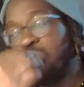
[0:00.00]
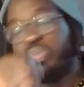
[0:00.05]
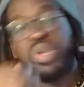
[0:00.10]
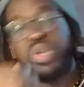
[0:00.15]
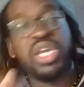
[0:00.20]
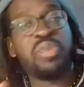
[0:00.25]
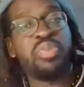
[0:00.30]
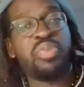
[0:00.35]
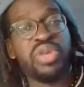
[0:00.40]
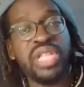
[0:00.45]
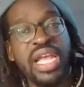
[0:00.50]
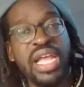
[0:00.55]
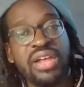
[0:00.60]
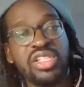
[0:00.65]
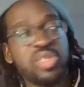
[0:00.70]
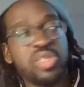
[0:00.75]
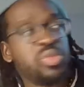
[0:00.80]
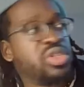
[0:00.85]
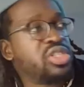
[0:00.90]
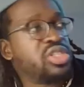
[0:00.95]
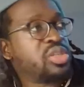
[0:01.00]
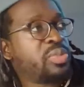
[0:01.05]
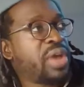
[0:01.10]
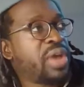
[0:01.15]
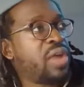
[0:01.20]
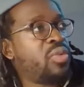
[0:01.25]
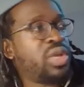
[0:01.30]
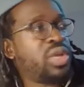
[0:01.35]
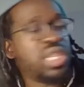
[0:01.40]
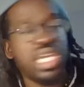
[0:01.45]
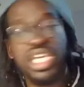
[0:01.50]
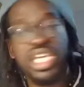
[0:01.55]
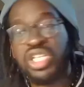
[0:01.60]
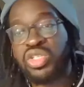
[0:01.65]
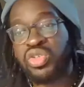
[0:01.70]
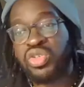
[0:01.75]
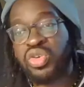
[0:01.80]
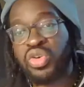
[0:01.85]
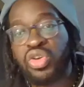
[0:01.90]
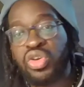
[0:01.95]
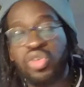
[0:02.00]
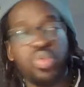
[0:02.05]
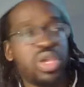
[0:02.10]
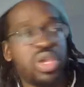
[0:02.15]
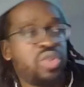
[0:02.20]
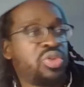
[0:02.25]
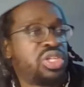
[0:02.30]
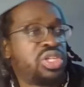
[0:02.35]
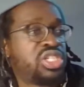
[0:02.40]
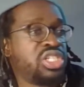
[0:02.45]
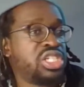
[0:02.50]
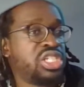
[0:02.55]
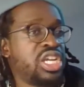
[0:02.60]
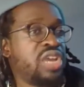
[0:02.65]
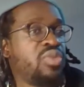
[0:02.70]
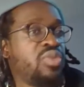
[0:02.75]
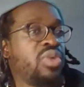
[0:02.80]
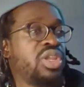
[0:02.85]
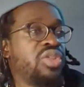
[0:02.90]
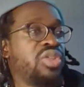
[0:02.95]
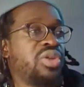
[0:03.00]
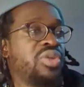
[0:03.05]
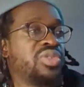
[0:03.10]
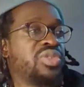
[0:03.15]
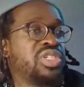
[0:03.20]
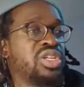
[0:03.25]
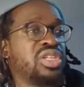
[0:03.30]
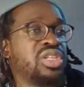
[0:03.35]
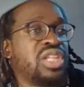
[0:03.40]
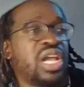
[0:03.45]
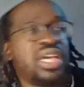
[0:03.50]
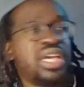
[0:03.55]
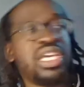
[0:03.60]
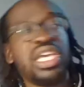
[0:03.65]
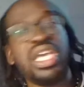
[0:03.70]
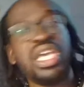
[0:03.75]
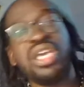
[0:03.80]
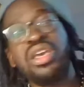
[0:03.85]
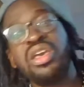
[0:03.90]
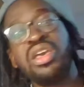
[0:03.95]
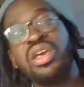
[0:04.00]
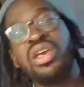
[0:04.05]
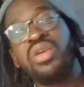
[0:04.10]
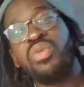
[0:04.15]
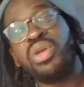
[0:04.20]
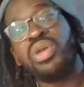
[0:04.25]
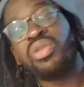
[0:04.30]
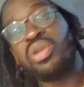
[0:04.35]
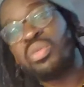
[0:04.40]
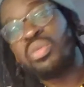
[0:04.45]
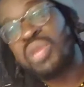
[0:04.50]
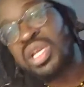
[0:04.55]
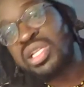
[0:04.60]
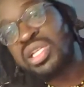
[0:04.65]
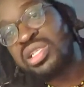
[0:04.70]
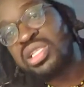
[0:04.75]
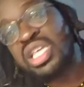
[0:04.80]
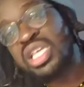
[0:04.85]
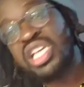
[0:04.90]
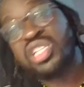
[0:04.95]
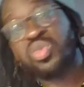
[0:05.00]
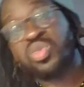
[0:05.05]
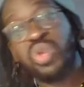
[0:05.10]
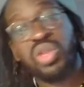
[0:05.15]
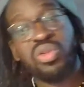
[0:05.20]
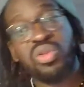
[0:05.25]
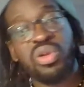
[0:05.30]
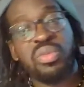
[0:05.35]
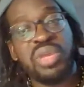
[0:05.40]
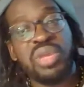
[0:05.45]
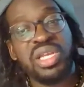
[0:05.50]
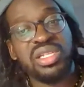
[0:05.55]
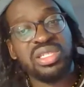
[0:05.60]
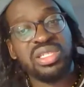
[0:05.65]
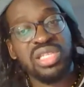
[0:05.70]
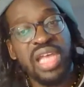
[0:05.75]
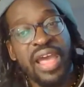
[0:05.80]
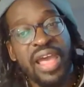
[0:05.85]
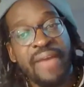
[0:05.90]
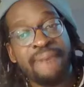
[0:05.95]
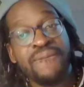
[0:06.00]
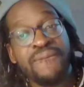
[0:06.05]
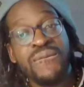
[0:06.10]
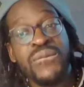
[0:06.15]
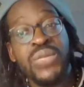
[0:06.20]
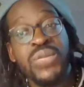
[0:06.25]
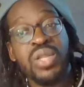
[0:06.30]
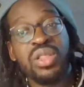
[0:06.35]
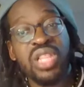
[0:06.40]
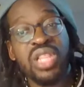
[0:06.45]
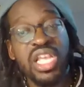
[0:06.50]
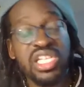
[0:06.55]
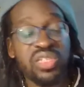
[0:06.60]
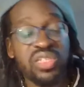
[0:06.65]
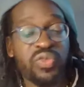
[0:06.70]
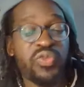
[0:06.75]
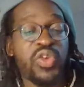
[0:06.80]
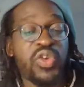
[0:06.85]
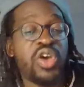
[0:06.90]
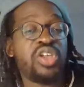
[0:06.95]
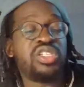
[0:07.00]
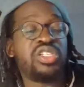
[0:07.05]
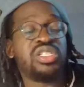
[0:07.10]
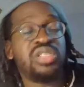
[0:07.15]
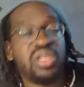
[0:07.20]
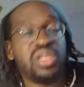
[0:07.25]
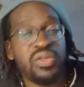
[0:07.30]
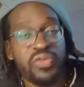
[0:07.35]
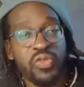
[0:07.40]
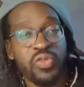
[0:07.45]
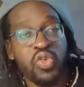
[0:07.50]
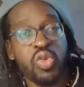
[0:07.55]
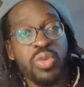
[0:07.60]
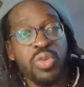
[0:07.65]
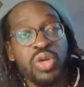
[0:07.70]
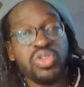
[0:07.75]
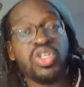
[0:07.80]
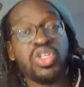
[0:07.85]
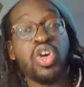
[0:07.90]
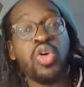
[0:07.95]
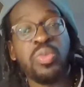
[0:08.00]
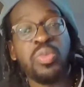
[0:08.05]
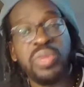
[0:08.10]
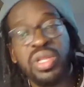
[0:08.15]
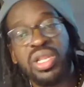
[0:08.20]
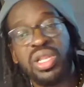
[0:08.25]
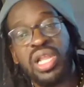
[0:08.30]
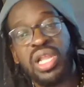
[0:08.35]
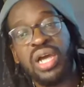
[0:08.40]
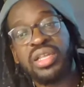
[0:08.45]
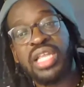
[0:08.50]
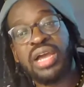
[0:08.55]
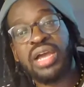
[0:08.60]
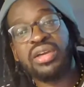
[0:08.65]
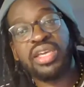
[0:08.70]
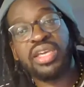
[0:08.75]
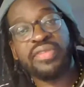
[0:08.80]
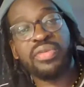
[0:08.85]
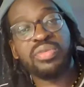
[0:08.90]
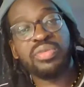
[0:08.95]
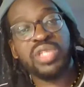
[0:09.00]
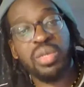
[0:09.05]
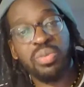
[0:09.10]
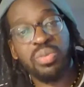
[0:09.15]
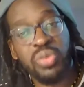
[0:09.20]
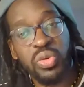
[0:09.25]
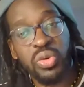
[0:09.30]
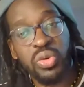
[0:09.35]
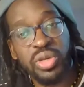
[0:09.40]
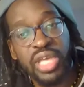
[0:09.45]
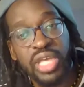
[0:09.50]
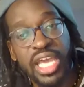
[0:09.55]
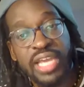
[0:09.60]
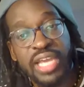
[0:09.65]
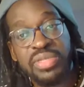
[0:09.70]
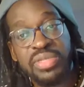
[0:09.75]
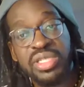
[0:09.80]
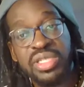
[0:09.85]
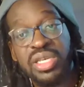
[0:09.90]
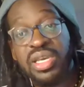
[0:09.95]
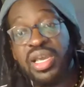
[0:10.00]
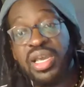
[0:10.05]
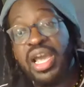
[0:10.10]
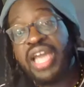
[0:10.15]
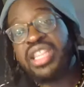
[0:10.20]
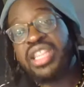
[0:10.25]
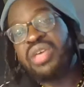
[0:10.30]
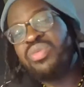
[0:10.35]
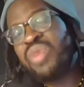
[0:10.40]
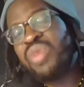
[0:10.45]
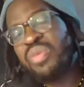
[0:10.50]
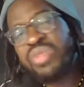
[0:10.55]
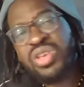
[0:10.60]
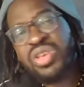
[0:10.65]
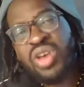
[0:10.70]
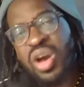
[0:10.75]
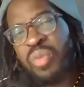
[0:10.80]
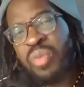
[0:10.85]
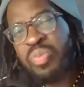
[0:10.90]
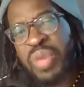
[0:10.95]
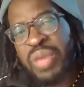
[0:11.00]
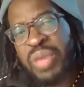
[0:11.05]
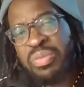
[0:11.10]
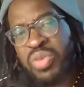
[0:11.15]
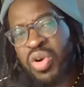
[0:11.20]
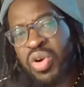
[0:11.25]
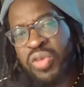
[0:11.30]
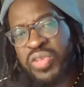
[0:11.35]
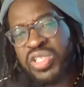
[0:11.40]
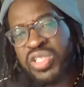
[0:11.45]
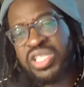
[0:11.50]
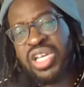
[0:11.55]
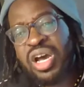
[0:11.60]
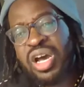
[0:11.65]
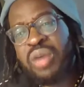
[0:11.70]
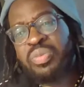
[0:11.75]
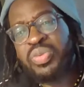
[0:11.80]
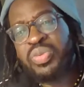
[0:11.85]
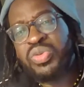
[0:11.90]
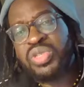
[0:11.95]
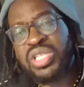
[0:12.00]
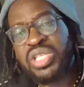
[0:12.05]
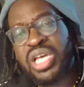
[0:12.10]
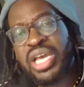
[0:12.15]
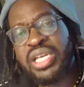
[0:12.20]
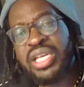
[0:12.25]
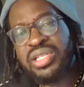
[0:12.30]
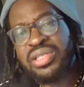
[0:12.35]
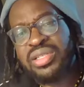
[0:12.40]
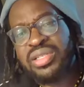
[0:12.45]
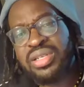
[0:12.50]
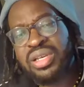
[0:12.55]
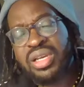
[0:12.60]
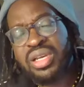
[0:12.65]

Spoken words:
big pronouncements about whether he's good, whether he's shit, whether he was unlucky, whether it means this, whether it means that. Let's first and foremost hope that Lucknow give him some more games. And then when we got a bit more of a sample size,